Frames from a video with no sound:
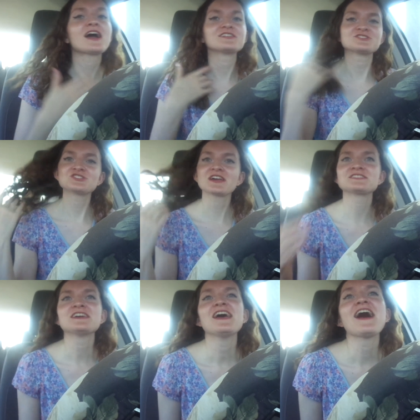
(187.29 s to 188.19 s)
i just
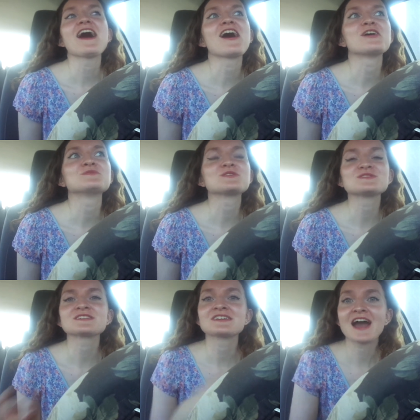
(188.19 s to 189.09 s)
checked um there
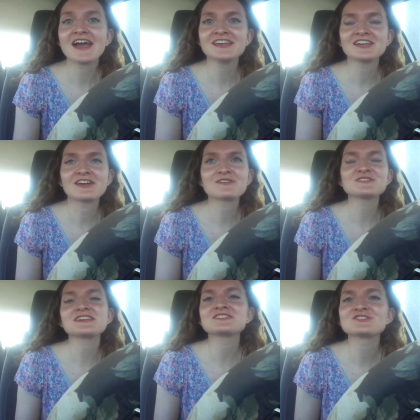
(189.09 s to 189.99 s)
was a guy here and i was
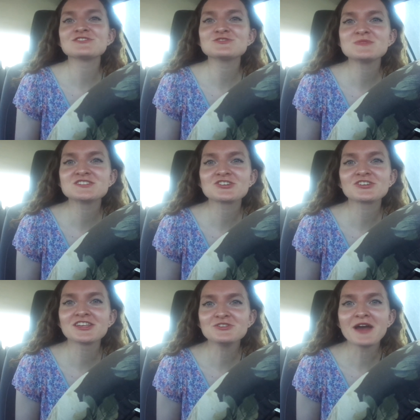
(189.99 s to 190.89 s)
like excuse me sir
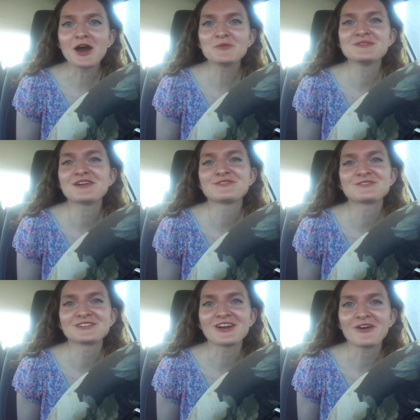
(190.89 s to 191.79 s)
can you help me i felt
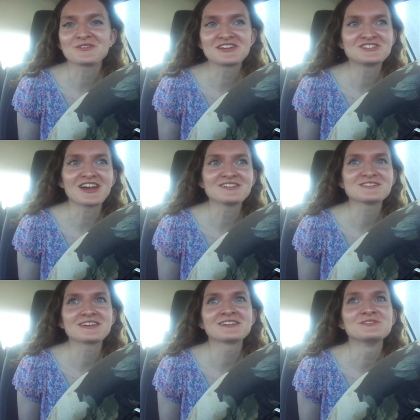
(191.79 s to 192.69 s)
really awkward and shy i was
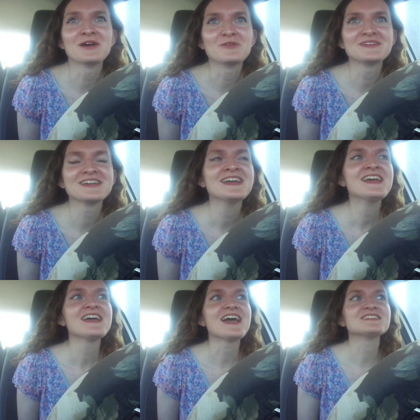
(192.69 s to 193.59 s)
like can you help me
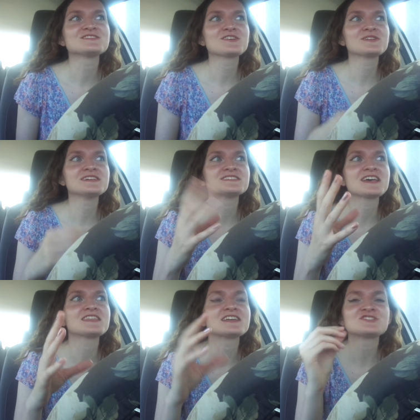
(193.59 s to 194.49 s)
and so he
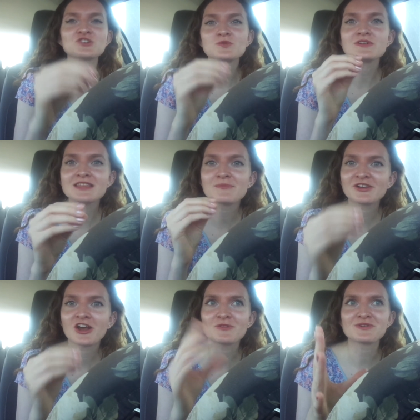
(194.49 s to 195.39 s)
said that's so weird that my
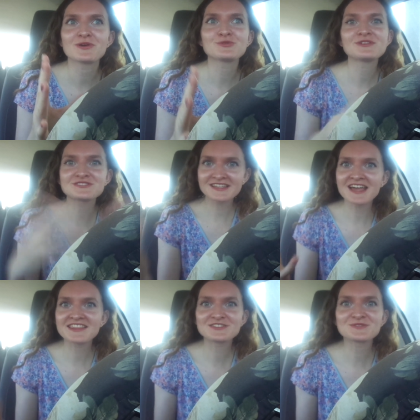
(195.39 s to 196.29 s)
card won't go through and i was like
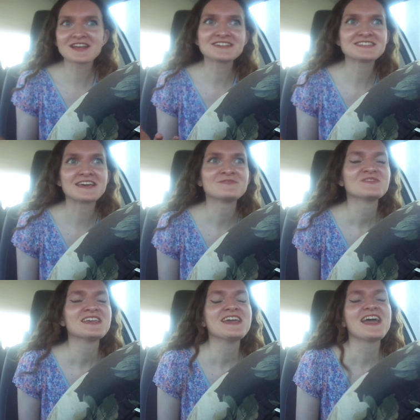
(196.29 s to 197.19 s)
yeah that's what i said
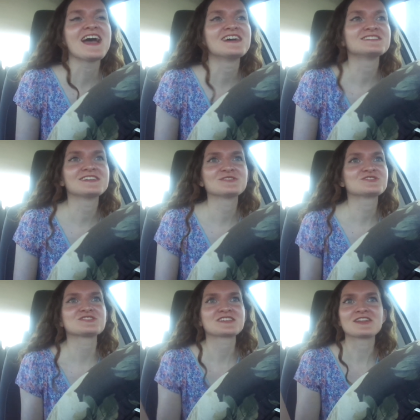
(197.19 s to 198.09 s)
and it was
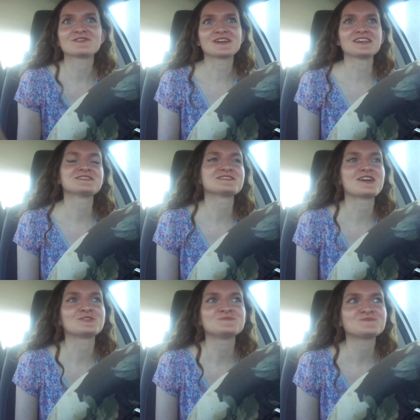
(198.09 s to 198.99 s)
just kind of funny
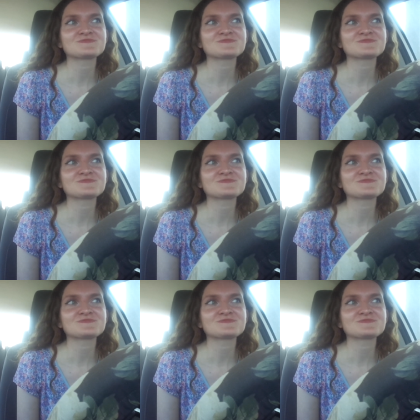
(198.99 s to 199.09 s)
so